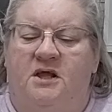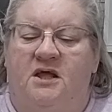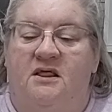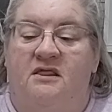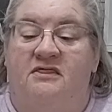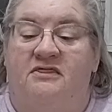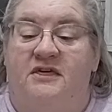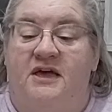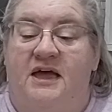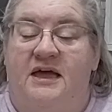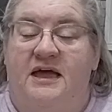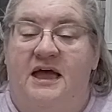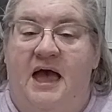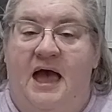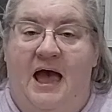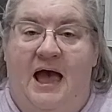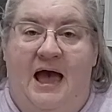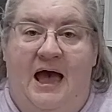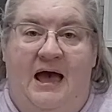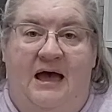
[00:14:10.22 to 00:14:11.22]
they
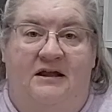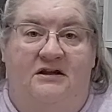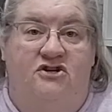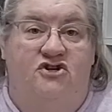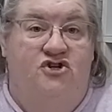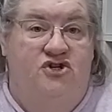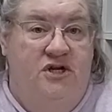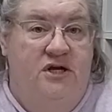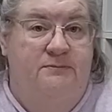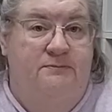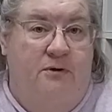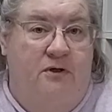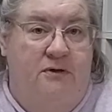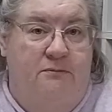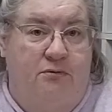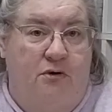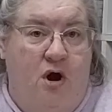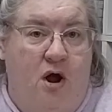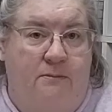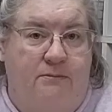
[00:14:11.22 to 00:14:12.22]
had sheep on the
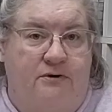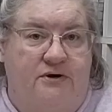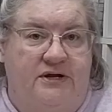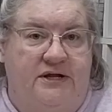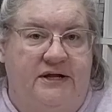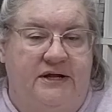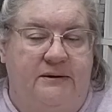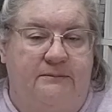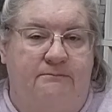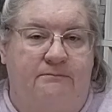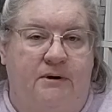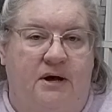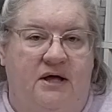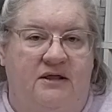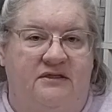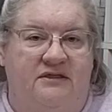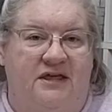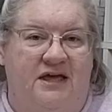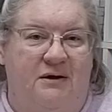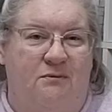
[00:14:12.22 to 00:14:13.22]
property, but
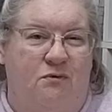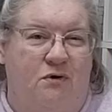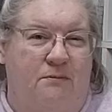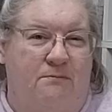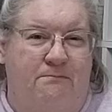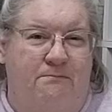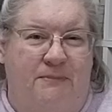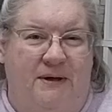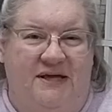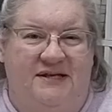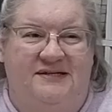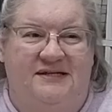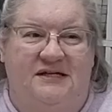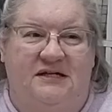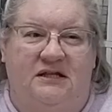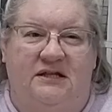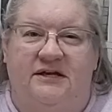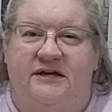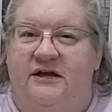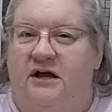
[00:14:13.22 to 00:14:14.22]
they were
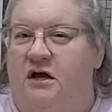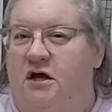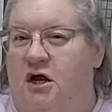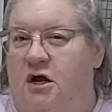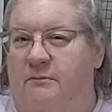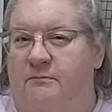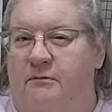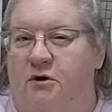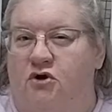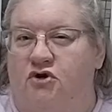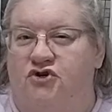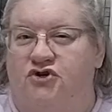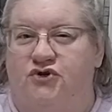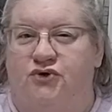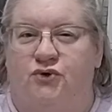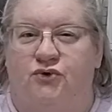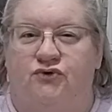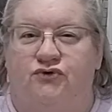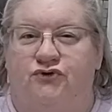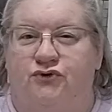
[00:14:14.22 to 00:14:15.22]
basically a
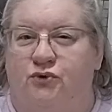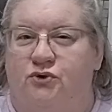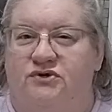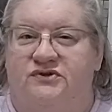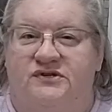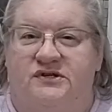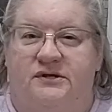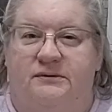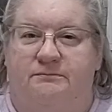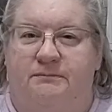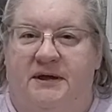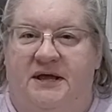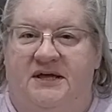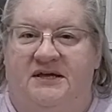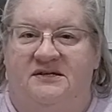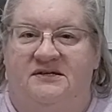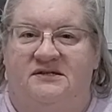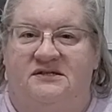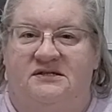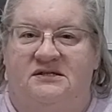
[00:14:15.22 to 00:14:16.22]
commercial
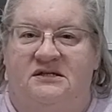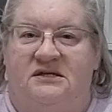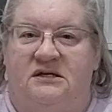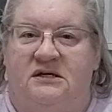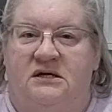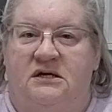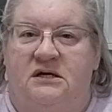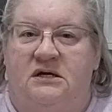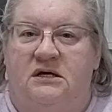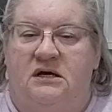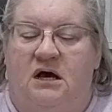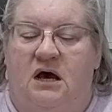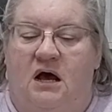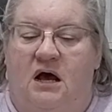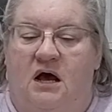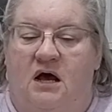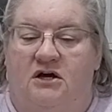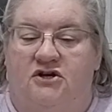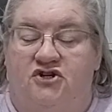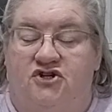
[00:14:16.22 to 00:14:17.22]
Dorset-based
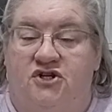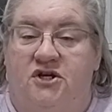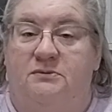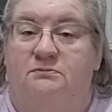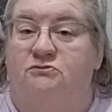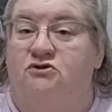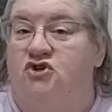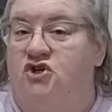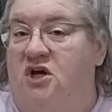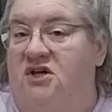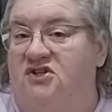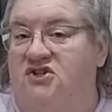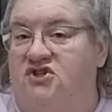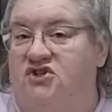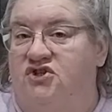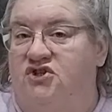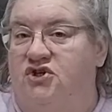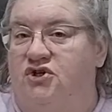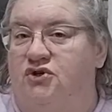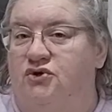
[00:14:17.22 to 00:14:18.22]
sheep,
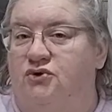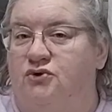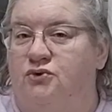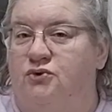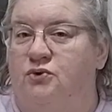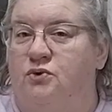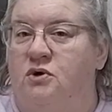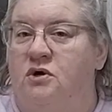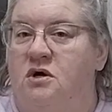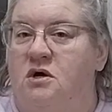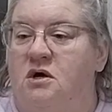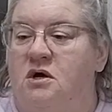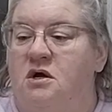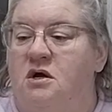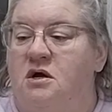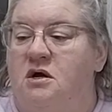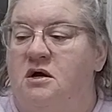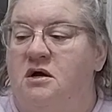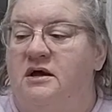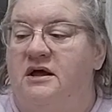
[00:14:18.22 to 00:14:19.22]
just to
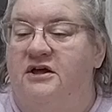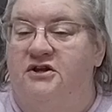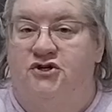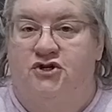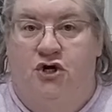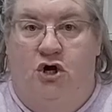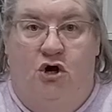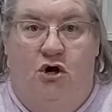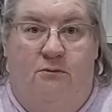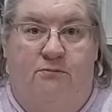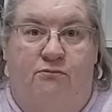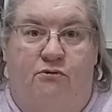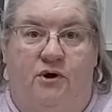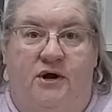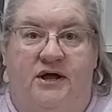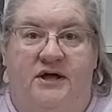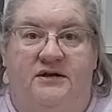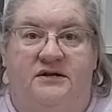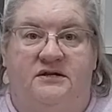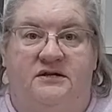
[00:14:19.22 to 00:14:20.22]

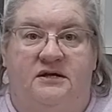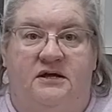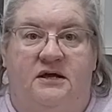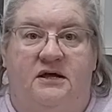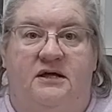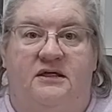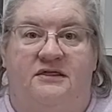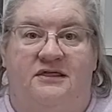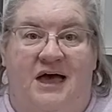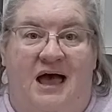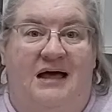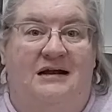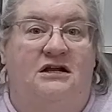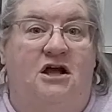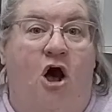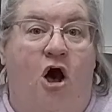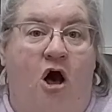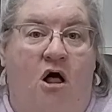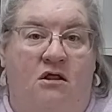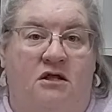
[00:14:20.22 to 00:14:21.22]
interpret that
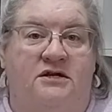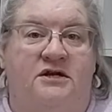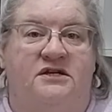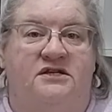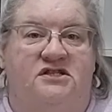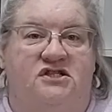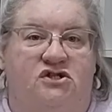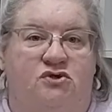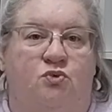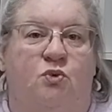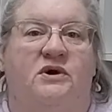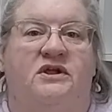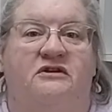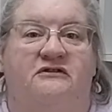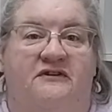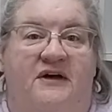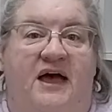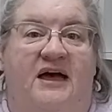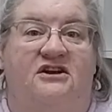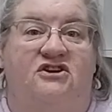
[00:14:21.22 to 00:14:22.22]
colonists would have
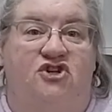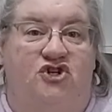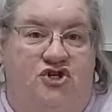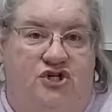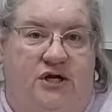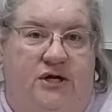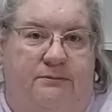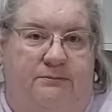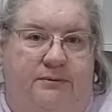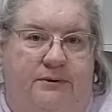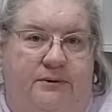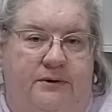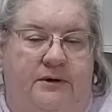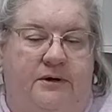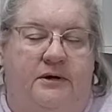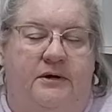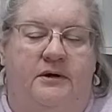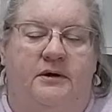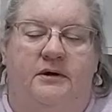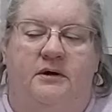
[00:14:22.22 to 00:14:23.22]
had sheep.
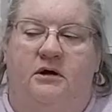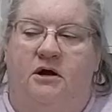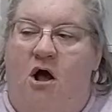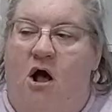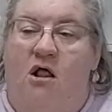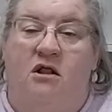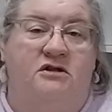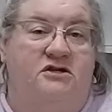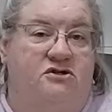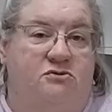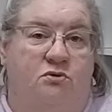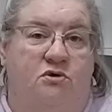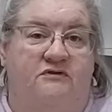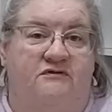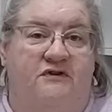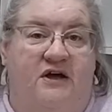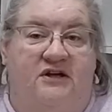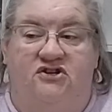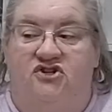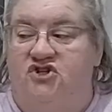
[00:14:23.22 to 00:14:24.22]
Colonists would have
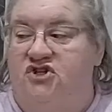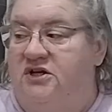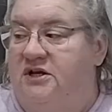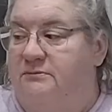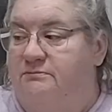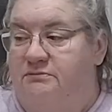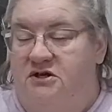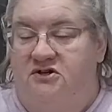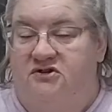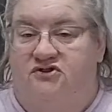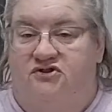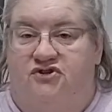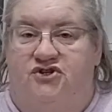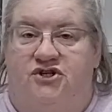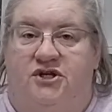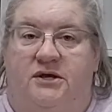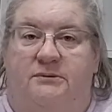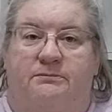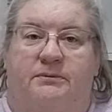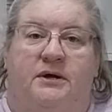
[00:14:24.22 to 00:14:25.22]
had sheep. These are
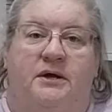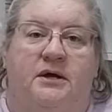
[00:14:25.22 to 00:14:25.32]
sheep.